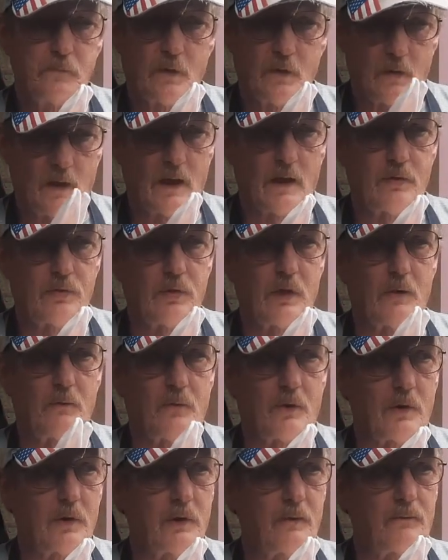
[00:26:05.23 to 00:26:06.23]
like I said,
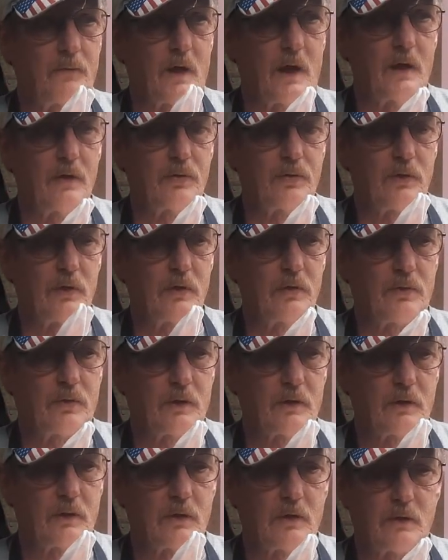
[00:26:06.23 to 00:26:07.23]
we're in the fly
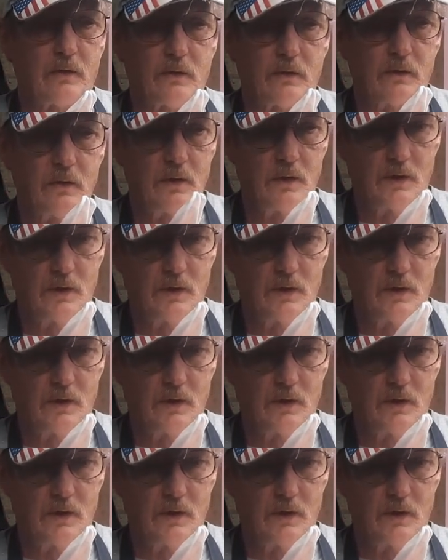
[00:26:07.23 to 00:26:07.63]
season.